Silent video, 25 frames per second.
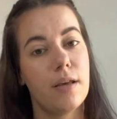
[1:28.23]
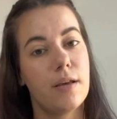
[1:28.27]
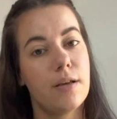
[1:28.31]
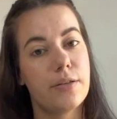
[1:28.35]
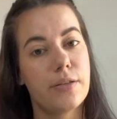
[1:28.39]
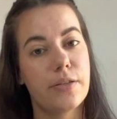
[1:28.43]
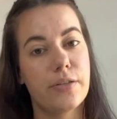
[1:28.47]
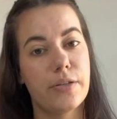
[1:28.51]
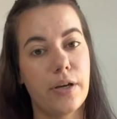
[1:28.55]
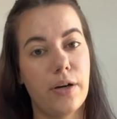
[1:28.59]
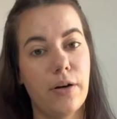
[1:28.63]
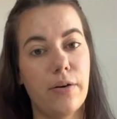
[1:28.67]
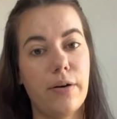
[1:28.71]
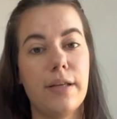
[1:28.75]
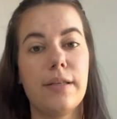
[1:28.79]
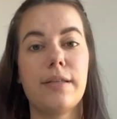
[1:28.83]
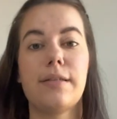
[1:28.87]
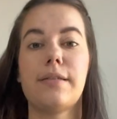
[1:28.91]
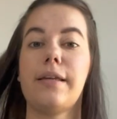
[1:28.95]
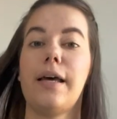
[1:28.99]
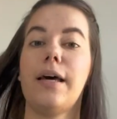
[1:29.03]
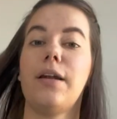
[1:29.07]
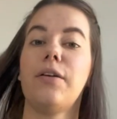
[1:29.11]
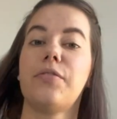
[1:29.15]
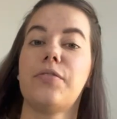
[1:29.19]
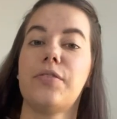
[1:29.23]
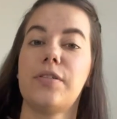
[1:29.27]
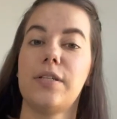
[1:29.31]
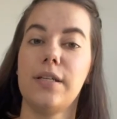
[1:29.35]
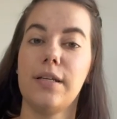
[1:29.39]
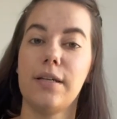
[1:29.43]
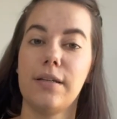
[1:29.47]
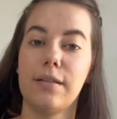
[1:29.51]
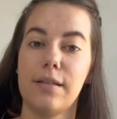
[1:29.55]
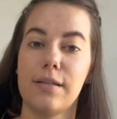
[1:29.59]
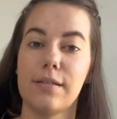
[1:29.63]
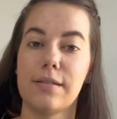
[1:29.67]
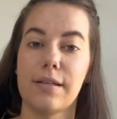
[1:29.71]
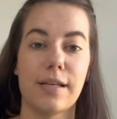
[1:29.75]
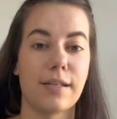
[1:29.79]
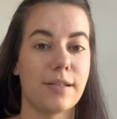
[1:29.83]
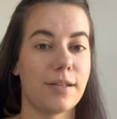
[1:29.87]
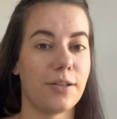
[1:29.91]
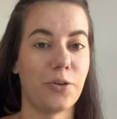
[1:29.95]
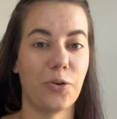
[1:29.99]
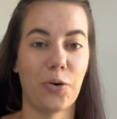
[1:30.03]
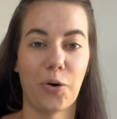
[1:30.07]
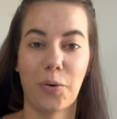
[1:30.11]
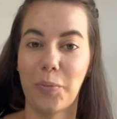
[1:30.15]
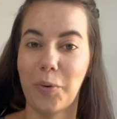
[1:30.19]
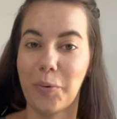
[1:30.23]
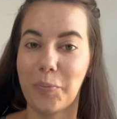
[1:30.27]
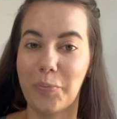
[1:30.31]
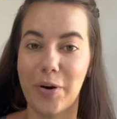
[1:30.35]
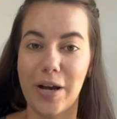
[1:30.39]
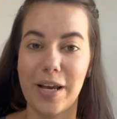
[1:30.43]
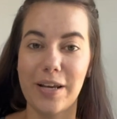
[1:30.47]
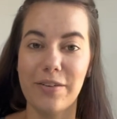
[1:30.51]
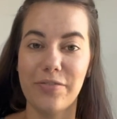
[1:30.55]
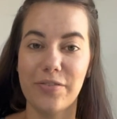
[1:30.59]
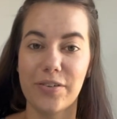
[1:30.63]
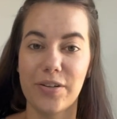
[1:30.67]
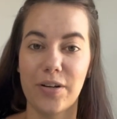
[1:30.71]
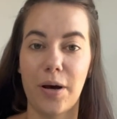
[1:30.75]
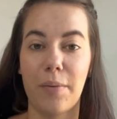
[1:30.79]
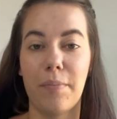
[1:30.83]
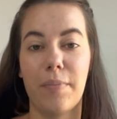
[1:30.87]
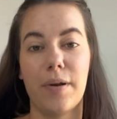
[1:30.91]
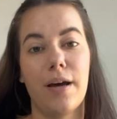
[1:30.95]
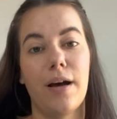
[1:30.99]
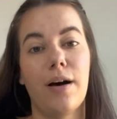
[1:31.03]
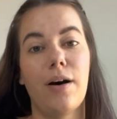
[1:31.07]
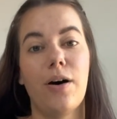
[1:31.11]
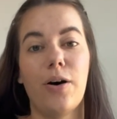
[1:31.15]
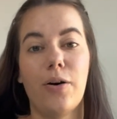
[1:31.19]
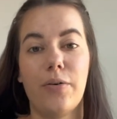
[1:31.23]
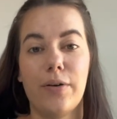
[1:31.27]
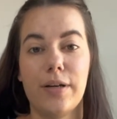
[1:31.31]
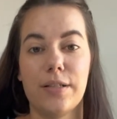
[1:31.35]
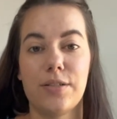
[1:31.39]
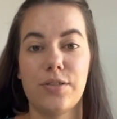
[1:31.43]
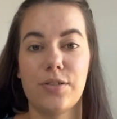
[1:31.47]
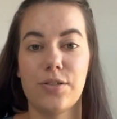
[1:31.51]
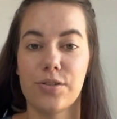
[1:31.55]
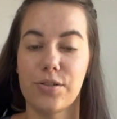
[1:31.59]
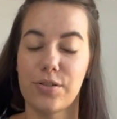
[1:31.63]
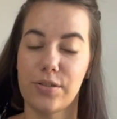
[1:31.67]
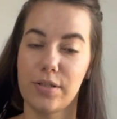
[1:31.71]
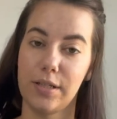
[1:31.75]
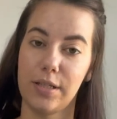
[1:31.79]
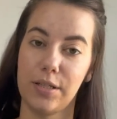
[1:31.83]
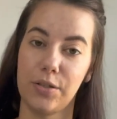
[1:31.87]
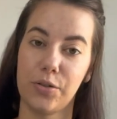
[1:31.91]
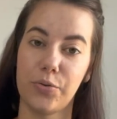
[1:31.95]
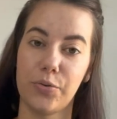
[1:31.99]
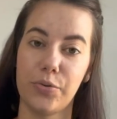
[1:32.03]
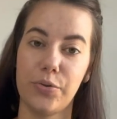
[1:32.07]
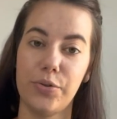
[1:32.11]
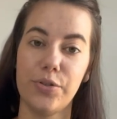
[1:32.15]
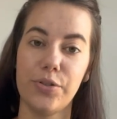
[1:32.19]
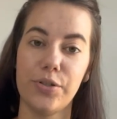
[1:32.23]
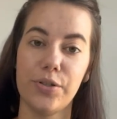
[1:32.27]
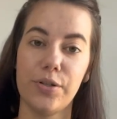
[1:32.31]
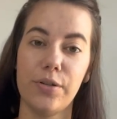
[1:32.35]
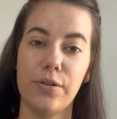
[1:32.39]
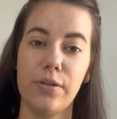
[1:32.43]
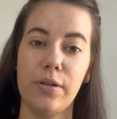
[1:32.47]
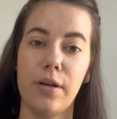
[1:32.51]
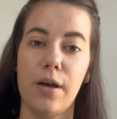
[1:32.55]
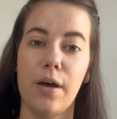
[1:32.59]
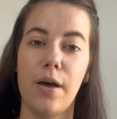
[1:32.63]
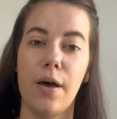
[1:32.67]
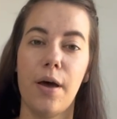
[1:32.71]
So instead of seeing this as a normal brain phenomena, oh, it's just an intrusion,